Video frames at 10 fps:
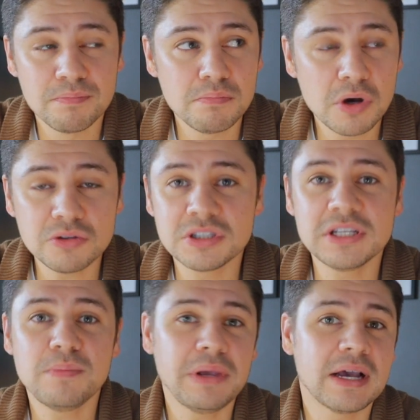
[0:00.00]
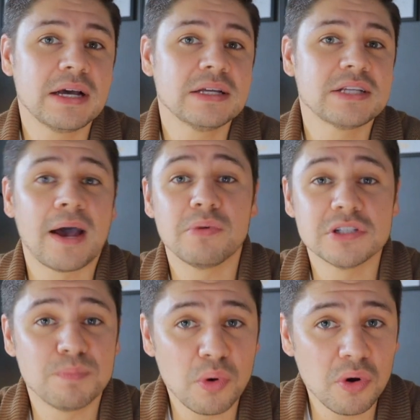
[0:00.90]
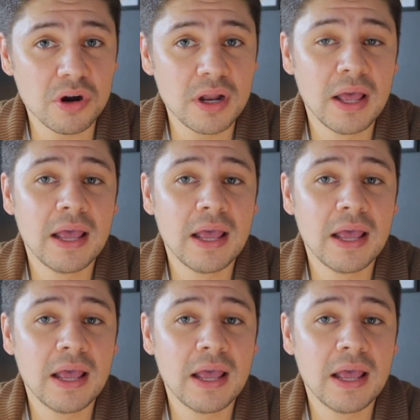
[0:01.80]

mostly because I was bored